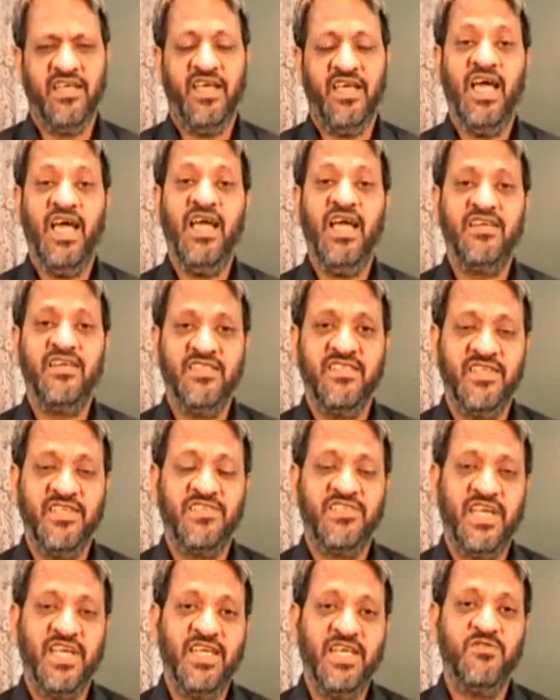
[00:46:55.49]
and they
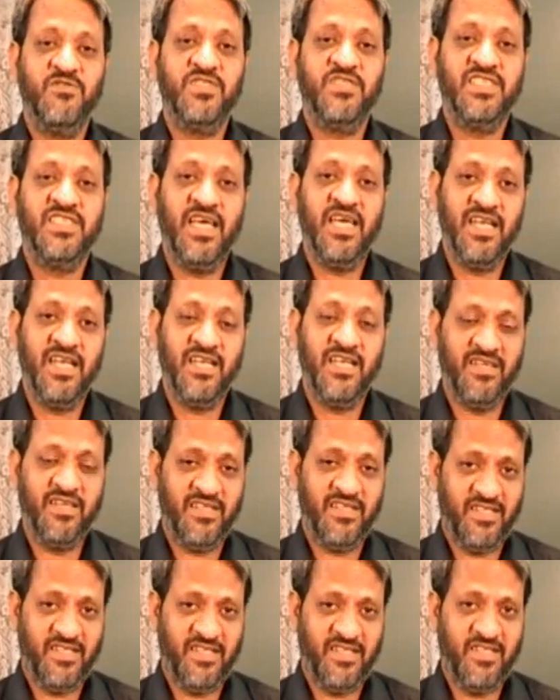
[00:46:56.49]
try to sell
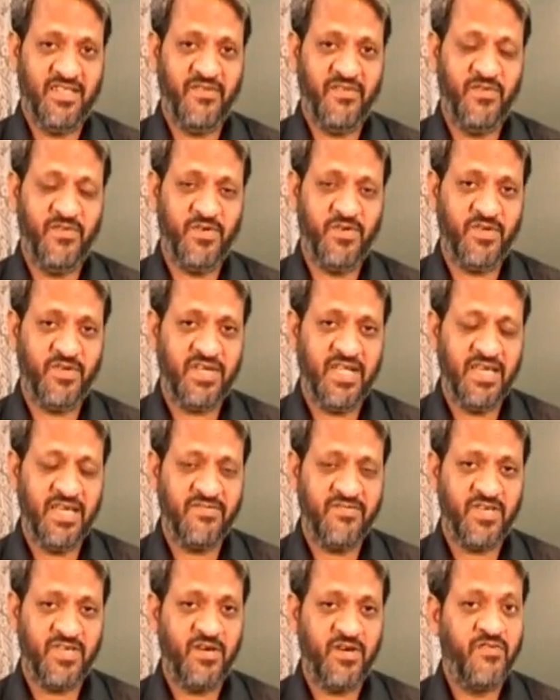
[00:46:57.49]
the
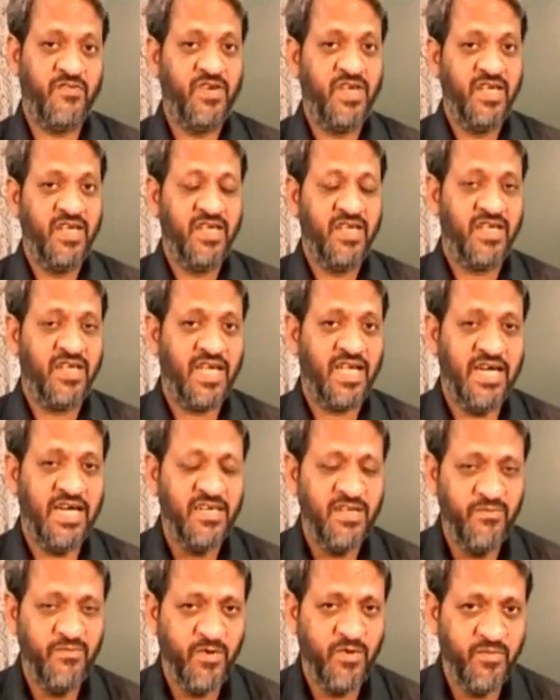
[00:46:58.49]
photographs of
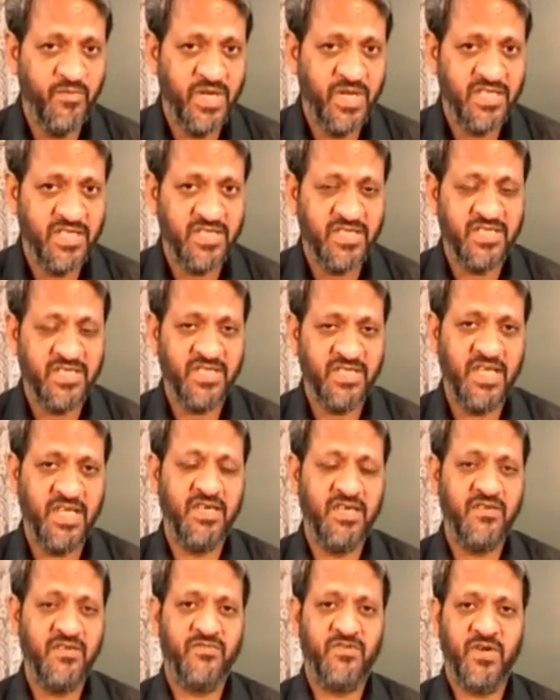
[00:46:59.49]
candid moments
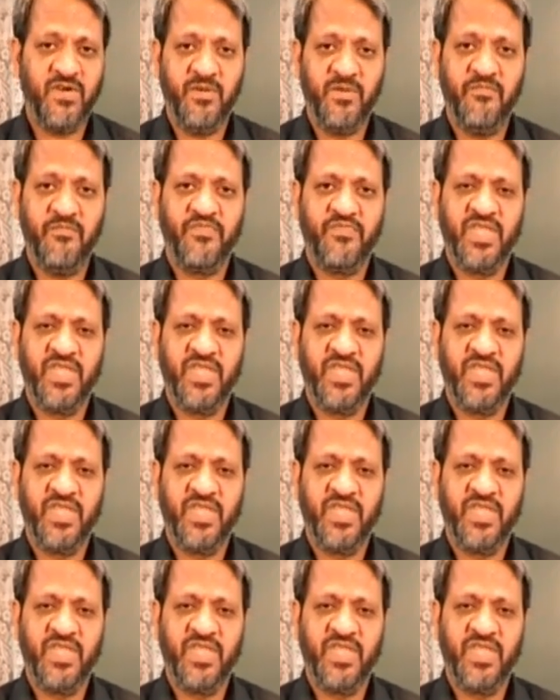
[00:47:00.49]
taken from